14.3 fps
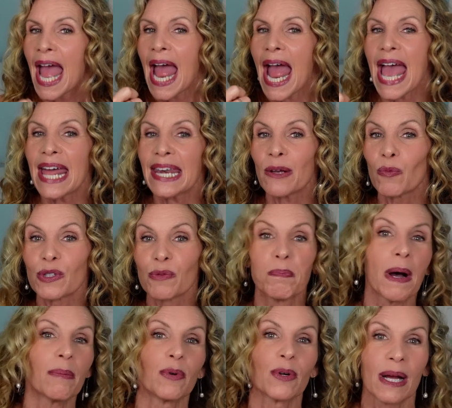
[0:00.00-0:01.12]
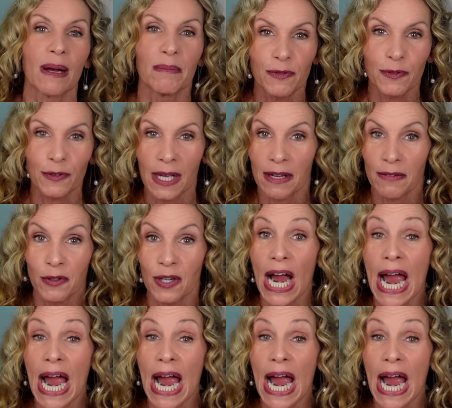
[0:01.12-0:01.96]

and it was bubblegum flavor.